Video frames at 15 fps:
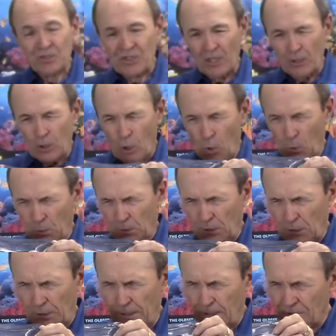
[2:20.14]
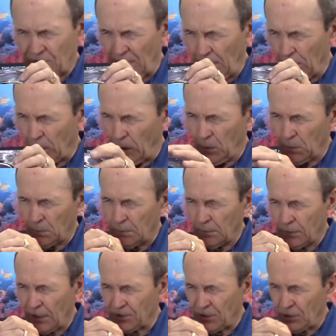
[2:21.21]
Silicone, clear silicone,
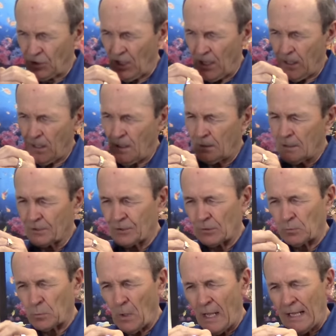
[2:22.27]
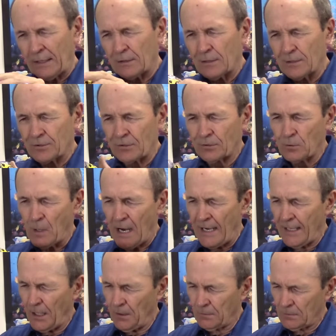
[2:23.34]
doesn't tear, doesn't rot, doesn't
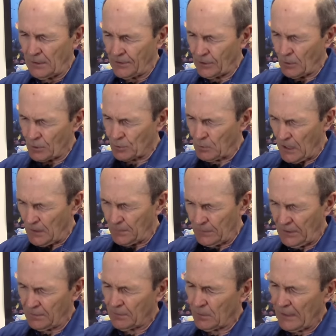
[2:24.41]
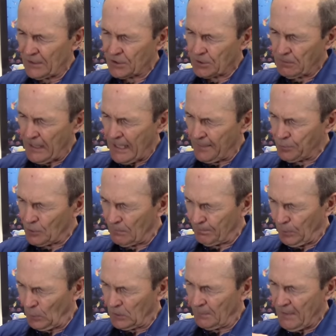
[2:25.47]
dry out, nothing goes wrong with it. Great straps, you
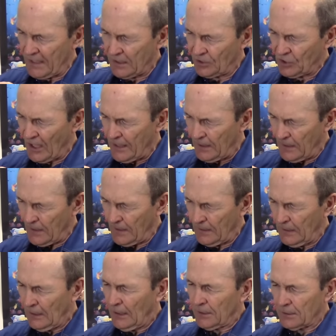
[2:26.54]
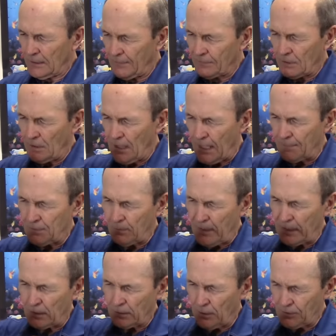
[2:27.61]
pull to make it tighter, lift the knob to
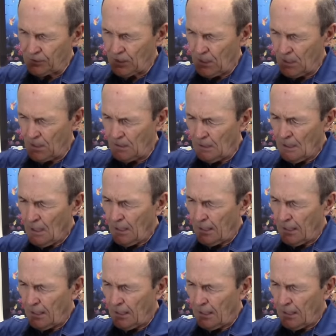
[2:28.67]
make it looser.